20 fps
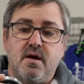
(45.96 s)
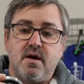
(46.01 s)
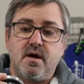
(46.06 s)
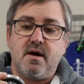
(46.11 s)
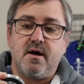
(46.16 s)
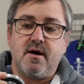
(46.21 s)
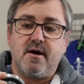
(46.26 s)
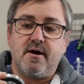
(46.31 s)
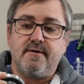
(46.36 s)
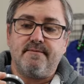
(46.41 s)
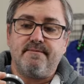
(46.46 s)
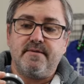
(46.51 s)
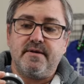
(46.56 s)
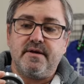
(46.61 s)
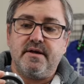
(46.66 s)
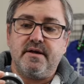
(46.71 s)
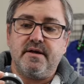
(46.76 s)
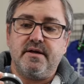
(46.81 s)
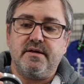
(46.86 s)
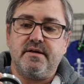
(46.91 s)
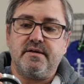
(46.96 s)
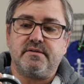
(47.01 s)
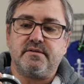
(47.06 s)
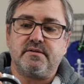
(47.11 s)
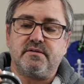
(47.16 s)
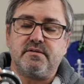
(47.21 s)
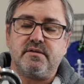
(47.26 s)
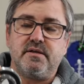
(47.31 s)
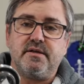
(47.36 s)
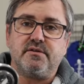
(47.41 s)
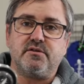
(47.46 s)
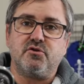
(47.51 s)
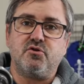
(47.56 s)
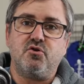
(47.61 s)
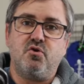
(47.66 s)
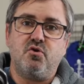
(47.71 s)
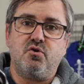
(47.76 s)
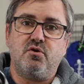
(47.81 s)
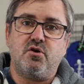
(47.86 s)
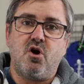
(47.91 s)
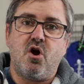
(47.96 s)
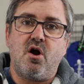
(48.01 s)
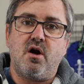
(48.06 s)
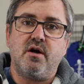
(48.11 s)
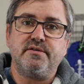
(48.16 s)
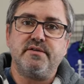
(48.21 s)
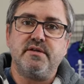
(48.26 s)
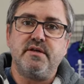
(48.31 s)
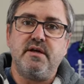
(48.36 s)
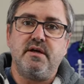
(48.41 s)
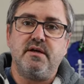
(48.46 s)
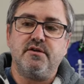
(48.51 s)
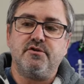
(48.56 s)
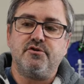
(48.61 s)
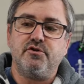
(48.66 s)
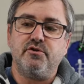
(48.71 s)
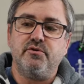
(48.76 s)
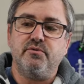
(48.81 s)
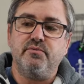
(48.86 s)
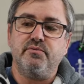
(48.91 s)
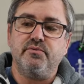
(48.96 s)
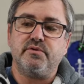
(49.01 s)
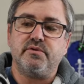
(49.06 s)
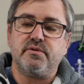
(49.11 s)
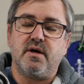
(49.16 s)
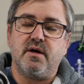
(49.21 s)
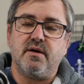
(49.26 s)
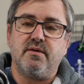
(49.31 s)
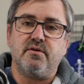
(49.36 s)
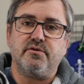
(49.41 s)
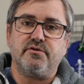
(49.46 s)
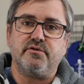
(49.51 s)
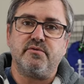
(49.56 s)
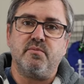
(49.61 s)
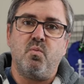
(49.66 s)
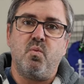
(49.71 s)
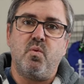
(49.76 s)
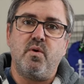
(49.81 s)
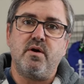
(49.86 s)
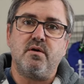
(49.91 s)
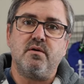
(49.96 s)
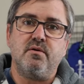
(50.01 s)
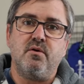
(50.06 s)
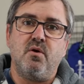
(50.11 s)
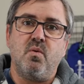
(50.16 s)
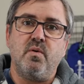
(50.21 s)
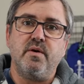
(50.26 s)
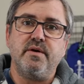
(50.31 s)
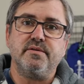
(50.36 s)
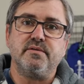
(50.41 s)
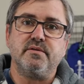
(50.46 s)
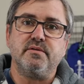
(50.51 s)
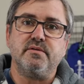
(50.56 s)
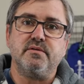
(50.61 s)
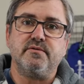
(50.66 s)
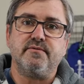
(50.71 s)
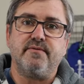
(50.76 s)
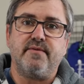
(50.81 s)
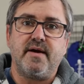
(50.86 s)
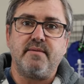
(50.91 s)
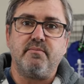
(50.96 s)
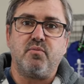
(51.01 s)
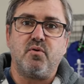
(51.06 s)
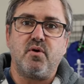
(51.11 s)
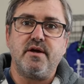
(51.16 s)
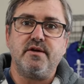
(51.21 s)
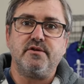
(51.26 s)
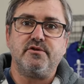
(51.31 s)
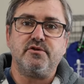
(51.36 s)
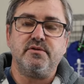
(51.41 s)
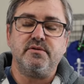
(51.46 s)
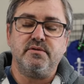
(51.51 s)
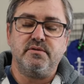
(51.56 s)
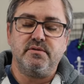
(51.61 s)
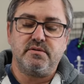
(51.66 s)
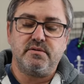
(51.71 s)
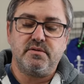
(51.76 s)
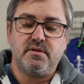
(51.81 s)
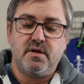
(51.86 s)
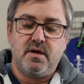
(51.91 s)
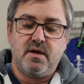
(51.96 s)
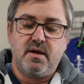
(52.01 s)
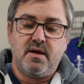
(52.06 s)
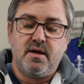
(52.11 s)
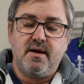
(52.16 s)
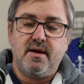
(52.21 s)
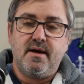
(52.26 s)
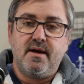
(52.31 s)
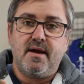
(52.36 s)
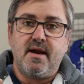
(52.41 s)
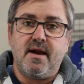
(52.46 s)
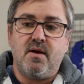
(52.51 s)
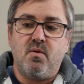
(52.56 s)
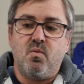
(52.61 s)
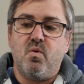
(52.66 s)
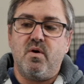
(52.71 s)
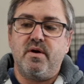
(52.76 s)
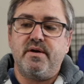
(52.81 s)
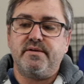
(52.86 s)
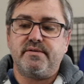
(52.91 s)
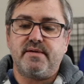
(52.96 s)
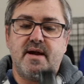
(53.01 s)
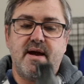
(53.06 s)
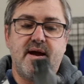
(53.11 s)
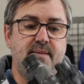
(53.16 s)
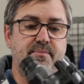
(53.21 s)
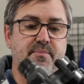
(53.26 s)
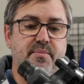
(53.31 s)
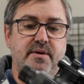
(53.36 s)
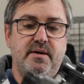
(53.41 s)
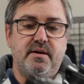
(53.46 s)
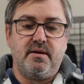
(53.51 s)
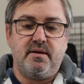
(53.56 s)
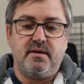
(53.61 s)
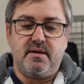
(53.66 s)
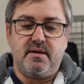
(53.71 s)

Uh, it, it's, it's causing issues. Uh, there's some weird noises, vibrations, and what is happening